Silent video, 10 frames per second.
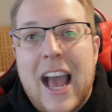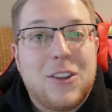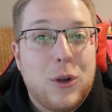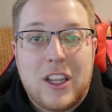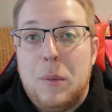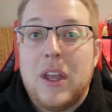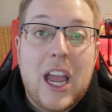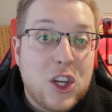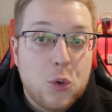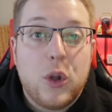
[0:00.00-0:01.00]
that's where the
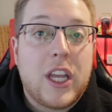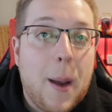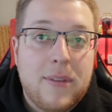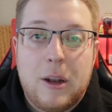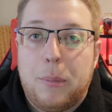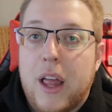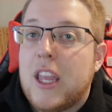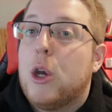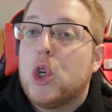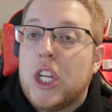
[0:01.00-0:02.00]
communication really comes into play.
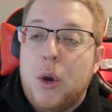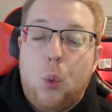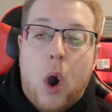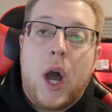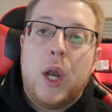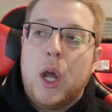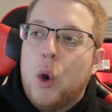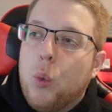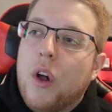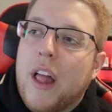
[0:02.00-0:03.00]
Usually one
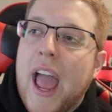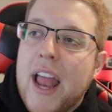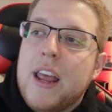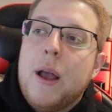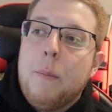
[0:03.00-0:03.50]
will head